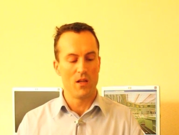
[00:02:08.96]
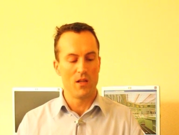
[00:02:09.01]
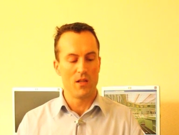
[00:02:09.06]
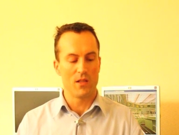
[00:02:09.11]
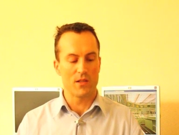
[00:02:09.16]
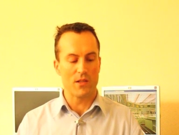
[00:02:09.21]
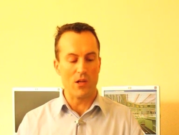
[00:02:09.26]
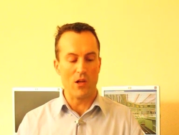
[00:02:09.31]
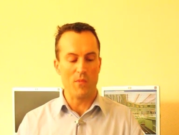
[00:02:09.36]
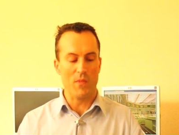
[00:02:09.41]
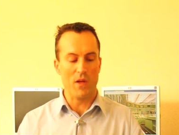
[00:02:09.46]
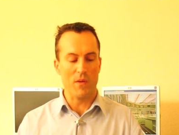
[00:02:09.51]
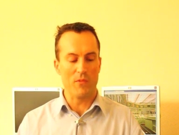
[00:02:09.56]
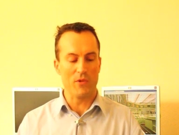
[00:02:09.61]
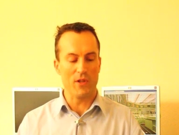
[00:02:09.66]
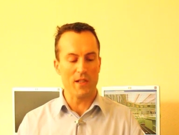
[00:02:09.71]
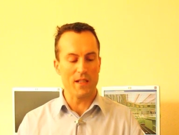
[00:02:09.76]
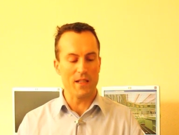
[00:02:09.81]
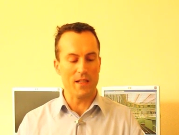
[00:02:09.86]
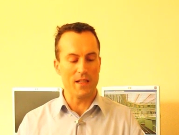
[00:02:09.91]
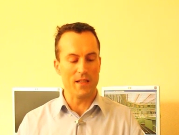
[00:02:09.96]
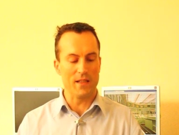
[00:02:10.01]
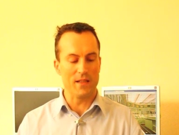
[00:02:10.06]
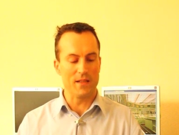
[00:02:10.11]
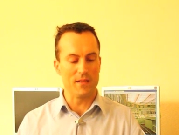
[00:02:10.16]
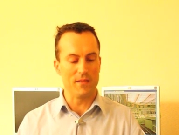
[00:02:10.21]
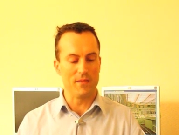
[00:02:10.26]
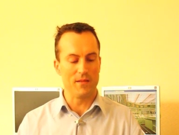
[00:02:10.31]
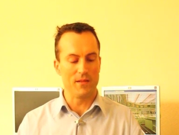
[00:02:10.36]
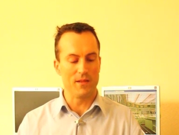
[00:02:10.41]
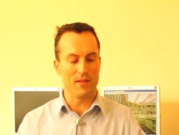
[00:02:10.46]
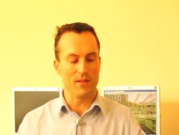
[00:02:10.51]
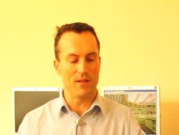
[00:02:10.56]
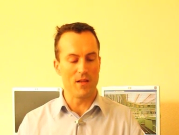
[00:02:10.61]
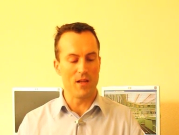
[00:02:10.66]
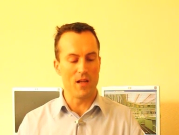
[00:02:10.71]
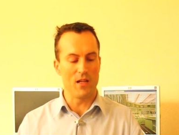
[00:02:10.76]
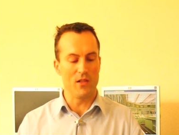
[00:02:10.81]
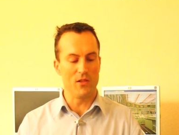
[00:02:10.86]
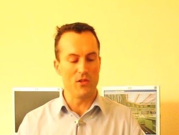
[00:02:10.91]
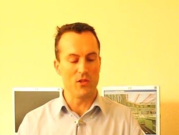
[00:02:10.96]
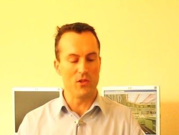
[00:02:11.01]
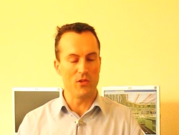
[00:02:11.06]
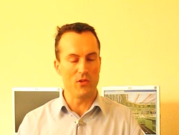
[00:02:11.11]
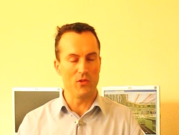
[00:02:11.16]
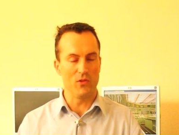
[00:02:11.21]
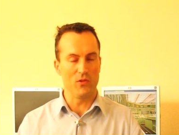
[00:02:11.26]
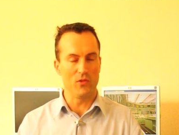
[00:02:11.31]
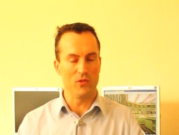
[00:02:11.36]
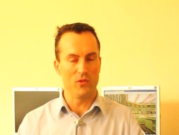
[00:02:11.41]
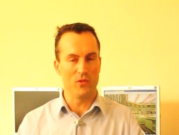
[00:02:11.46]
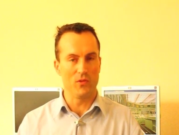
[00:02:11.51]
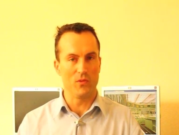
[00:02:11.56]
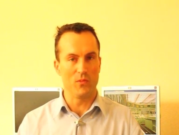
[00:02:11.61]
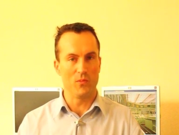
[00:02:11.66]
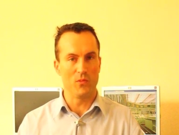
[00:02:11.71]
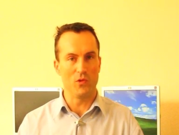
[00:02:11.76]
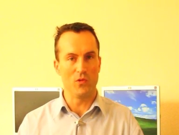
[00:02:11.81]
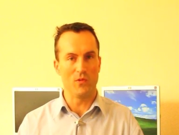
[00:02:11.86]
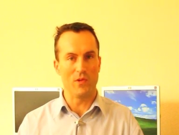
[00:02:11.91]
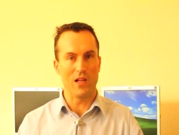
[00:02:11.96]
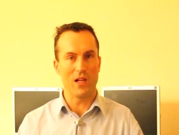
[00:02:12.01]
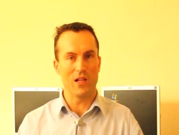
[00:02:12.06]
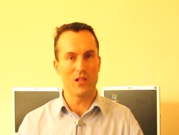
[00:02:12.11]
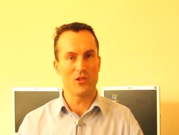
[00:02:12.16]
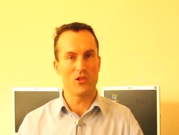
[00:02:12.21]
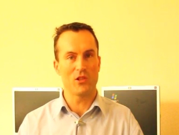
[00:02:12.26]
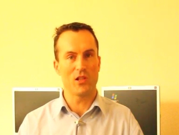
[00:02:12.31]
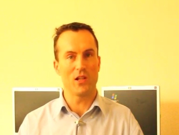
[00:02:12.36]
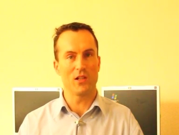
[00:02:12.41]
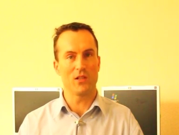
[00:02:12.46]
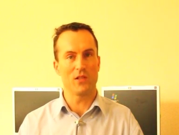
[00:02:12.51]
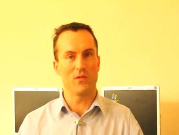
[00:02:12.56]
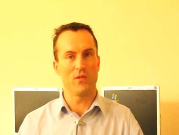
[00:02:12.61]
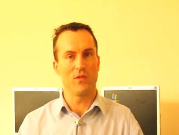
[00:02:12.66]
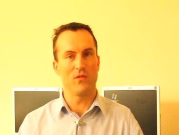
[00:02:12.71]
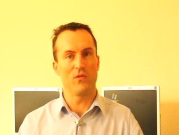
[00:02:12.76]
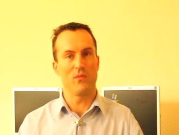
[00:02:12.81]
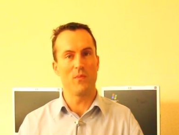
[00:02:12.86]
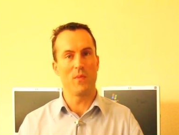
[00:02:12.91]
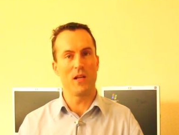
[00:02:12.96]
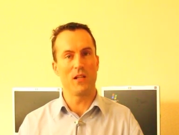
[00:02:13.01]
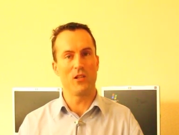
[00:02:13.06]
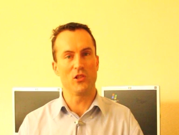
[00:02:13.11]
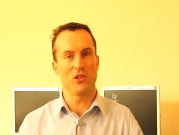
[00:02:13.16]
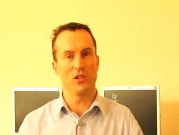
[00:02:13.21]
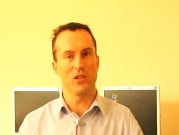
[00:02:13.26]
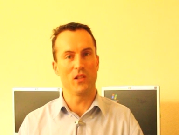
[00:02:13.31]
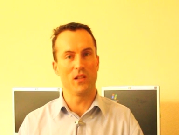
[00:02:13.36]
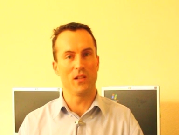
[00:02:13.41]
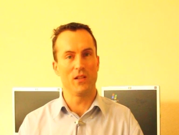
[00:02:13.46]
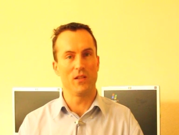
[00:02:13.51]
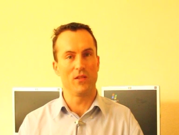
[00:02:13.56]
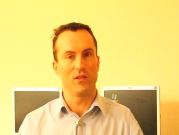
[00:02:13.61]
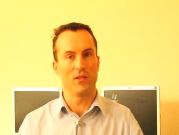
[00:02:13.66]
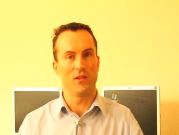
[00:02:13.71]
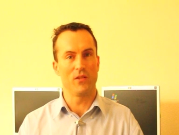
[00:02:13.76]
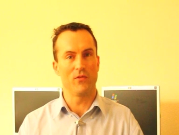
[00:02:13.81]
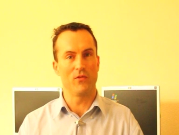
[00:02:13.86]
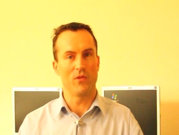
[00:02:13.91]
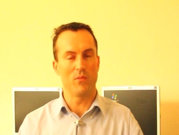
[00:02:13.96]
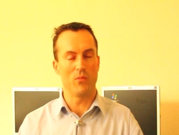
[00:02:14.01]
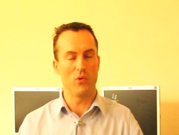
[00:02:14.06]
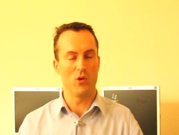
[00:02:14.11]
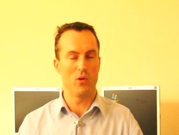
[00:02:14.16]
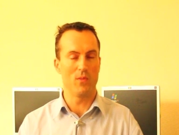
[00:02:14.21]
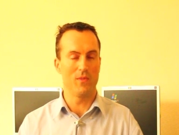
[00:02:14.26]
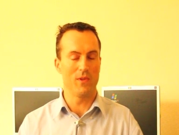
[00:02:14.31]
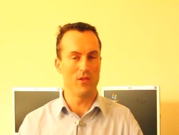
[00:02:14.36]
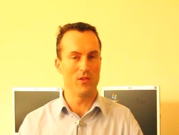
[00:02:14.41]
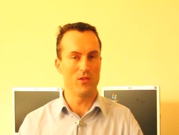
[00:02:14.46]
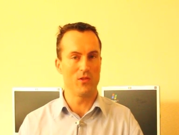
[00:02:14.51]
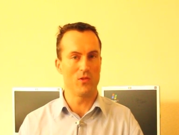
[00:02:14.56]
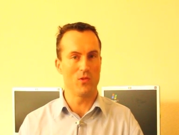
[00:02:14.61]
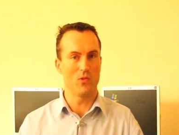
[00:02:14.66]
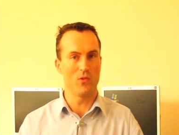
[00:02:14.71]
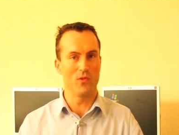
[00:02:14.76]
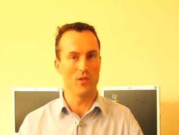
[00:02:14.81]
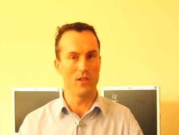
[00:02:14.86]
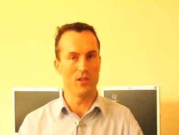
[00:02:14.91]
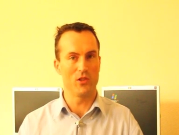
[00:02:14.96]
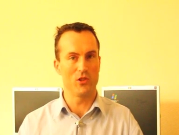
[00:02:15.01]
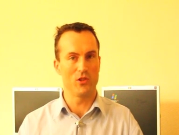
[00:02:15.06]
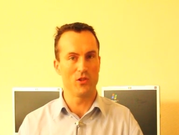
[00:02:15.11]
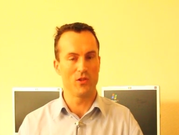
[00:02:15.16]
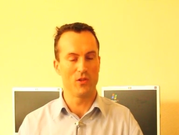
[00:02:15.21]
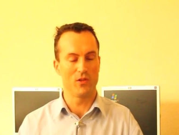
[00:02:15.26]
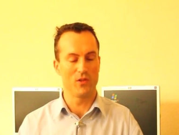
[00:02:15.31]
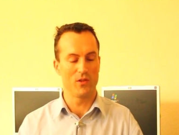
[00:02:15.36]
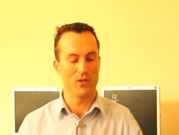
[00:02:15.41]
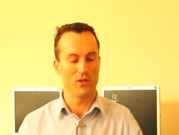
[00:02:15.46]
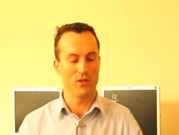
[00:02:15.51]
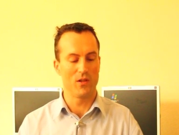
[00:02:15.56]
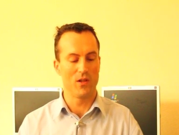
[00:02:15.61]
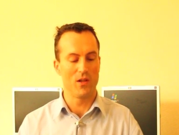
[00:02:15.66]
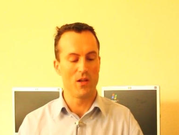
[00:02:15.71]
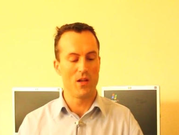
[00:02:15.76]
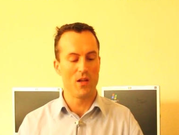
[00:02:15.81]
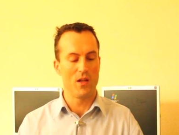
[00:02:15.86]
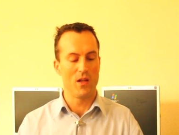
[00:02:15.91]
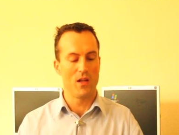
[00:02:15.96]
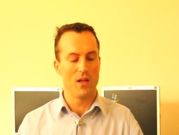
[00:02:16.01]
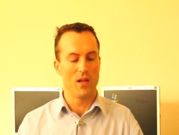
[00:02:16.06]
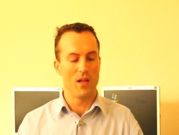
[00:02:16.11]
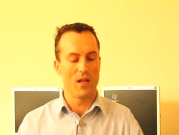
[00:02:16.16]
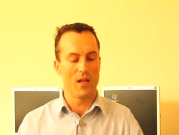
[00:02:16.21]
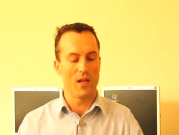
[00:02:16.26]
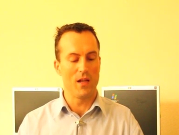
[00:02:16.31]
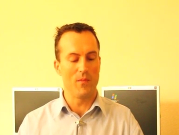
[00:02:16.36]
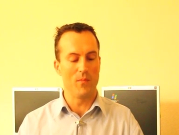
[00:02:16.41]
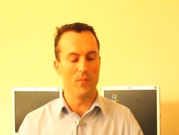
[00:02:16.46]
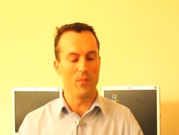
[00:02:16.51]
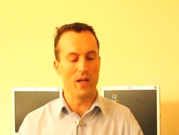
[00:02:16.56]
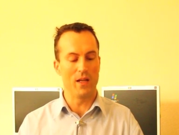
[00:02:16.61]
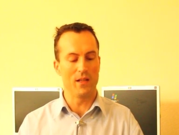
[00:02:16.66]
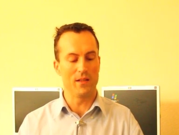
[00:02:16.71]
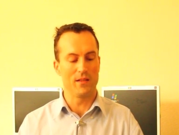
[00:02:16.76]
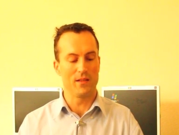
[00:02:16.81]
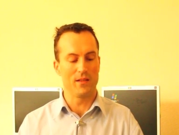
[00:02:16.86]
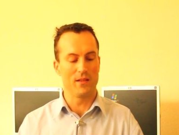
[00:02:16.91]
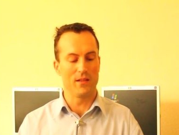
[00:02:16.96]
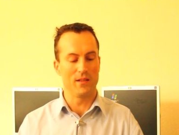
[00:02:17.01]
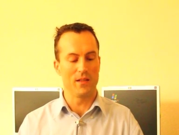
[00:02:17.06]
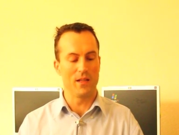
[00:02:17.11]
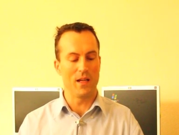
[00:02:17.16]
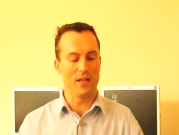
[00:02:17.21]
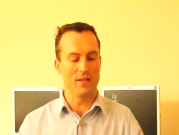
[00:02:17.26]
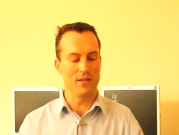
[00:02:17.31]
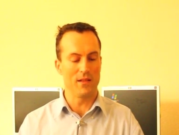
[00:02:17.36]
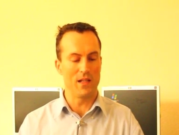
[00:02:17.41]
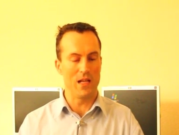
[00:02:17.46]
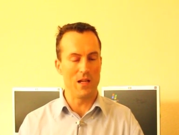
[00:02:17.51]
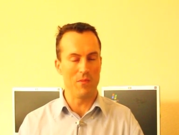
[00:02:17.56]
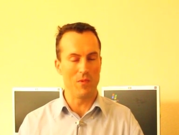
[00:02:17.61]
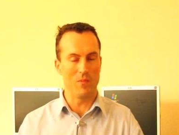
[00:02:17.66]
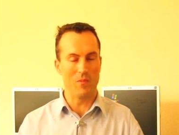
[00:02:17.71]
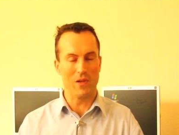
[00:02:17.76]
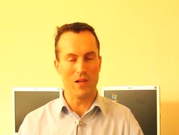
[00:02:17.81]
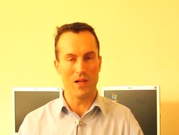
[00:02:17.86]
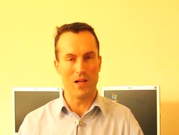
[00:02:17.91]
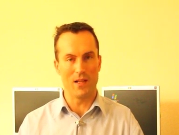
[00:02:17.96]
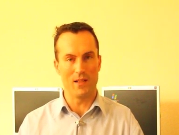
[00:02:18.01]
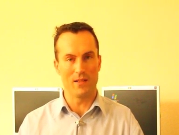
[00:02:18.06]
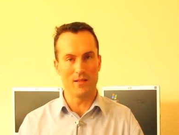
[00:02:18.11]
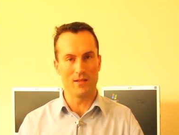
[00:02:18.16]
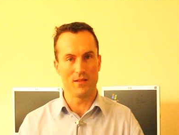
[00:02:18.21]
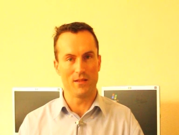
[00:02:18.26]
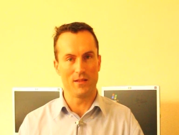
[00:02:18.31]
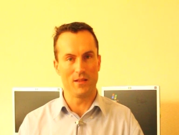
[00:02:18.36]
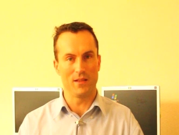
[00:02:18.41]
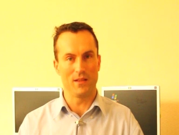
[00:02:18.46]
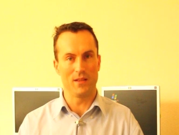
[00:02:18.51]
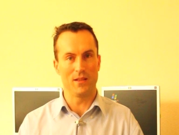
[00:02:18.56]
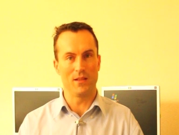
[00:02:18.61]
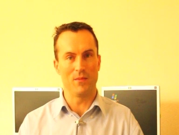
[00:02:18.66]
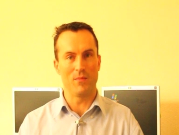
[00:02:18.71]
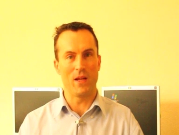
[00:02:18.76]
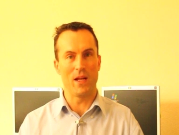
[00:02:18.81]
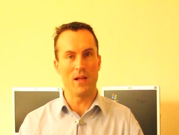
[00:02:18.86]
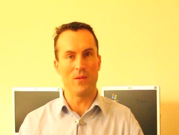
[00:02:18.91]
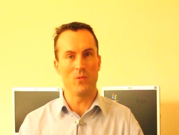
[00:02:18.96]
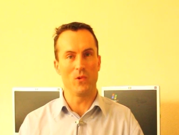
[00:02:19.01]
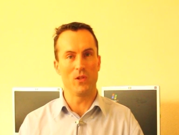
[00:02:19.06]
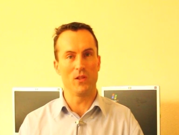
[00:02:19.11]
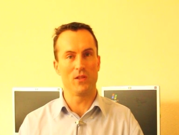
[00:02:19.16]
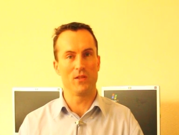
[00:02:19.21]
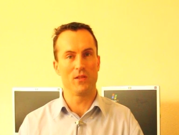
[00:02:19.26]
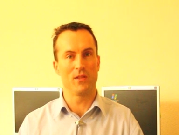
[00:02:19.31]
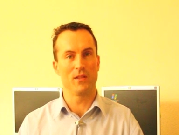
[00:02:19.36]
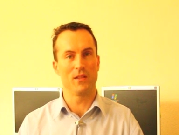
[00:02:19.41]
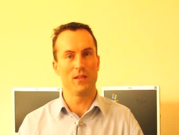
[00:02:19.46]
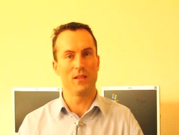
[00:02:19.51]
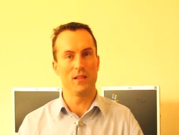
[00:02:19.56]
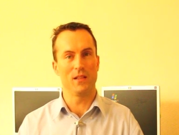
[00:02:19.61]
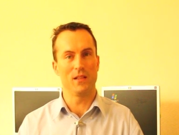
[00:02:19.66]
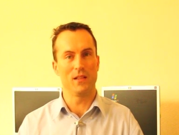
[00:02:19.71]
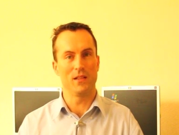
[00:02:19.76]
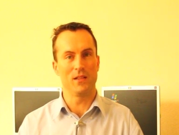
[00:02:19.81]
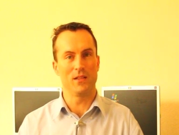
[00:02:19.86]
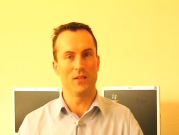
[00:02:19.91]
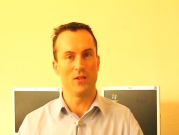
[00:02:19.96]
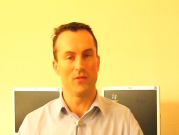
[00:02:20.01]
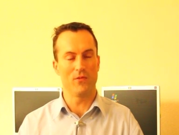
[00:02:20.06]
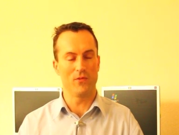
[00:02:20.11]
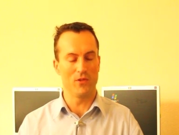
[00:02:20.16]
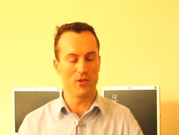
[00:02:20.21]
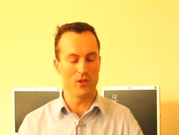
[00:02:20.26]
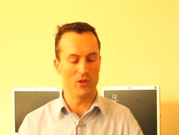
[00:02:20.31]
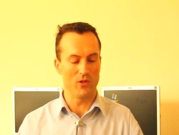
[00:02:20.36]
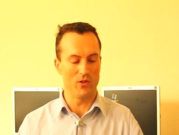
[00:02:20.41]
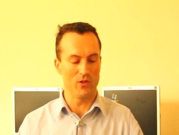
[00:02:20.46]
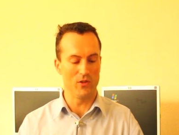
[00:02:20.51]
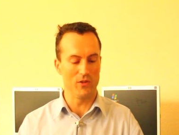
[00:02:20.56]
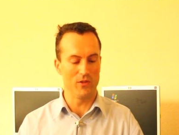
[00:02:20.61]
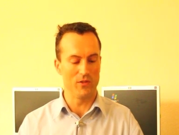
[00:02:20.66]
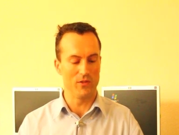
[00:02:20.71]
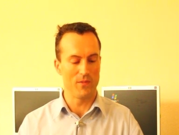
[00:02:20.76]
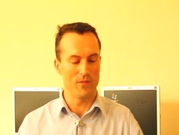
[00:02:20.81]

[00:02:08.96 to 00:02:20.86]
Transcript: Slow memory is designed to move large chunks of information from permanent storage, but as the name implies, the bandwidth is not very good.